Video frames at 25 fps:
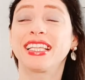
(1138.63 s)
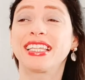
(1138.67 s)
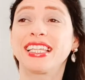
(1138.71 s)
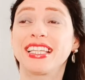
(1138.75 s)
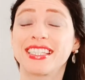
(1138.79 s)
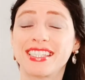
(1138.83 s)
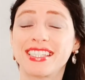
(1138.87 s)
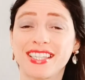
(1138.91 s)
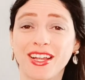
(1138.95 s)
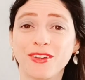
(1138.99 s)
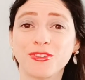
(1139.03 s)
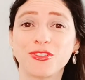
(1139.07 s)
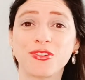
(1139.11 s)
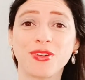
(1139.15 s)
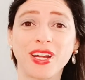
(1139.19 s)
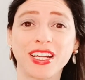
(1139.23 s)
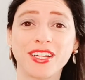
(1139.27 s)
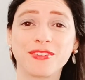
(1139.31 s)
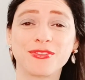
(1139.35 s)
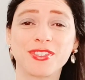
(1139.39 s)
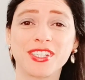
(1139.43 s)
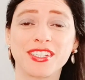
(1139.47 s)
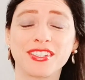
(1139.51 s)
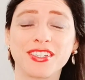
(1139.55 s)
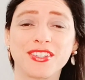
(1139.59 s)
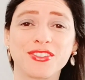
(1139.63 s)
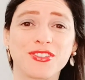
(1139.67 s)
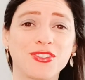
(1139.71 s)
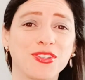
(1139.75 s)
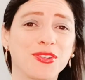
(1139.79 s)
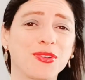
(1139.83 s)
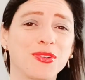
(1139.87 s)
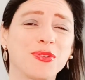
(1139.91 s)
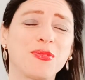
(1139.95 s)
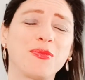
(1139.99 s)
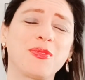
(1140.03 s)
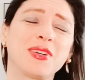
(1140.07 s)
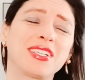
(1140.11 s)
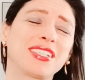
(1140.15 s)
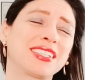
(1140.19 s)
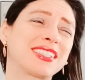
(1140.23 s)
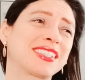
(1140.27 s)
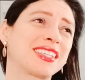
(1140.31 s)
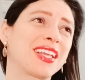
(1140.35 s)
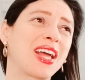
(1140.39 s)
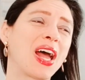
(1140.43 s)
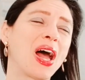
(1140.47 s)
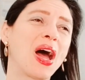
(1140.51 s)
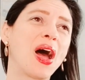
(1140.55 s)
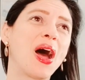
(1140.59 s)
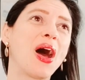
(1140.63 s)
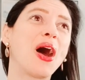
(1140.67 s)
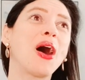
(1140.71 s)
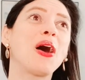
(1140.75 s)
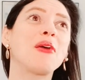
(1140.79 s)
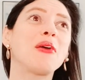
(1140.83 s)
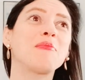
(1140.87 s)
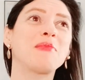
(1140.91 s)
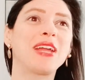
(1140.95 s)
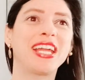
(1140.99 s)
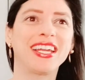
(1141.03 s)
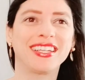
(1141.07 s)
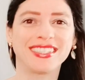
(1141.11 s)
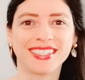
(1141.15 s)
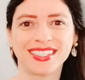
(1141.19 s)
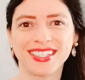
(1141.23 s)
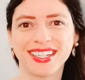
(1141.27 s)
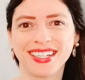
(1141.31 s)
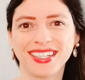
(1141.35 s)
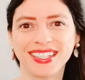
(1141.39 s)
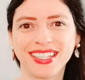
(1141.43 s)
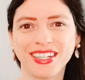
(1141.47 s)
The soundtrack of season two was amazing.